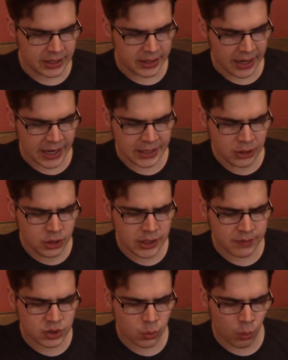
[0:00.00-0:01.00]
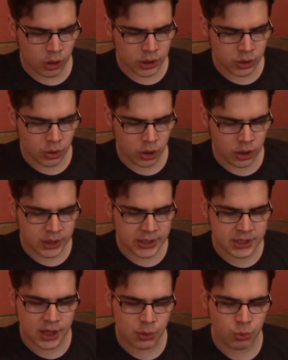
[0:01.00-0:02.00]
and you could have sworn you heard its
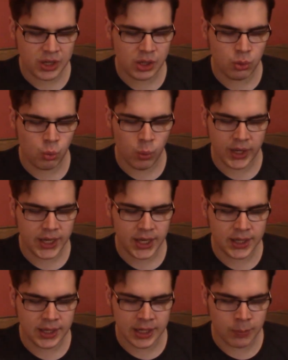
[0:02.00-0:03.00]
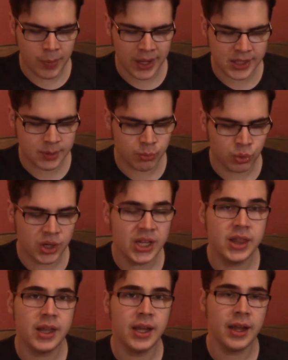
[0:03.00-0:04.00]
3 wicked inmates
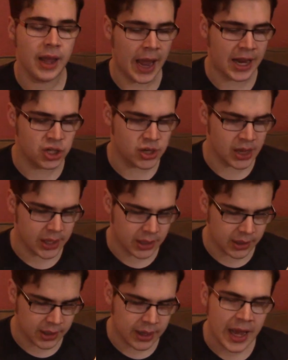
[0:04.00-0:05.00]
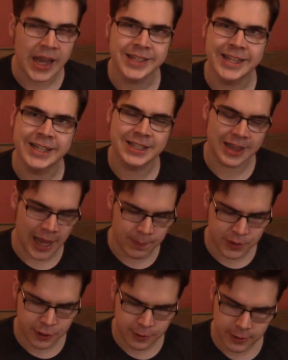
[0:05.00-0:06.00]
breathing angelically as they
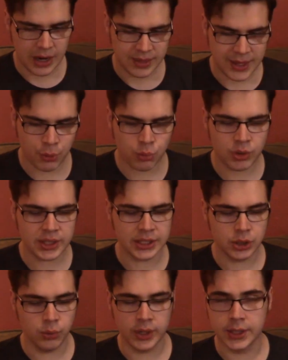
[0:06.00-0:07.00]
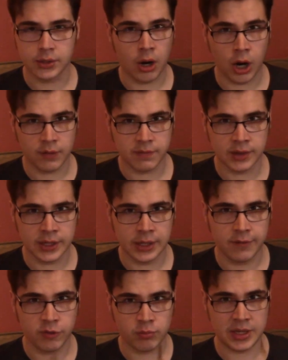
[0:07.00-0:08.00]
slept. They were really doing it artfully
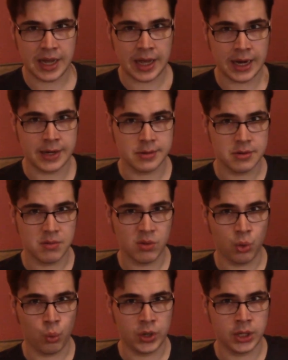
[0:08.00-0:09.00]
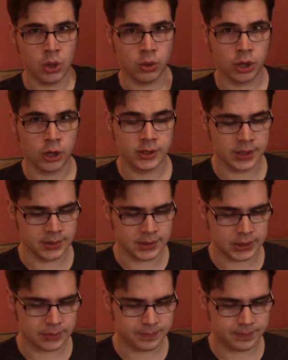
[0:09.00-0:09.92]
from behind the window curtains.